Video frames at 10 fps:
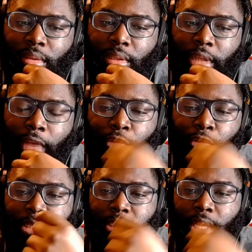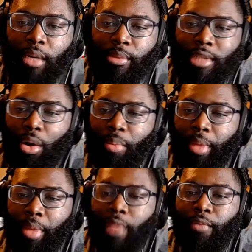for a second it was like, oh man,
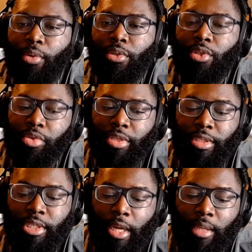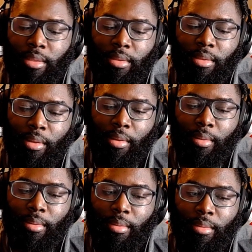EVO is going into like
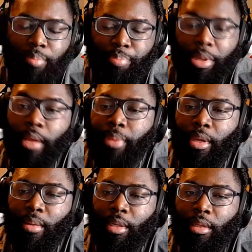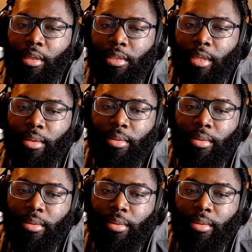the big leagues now.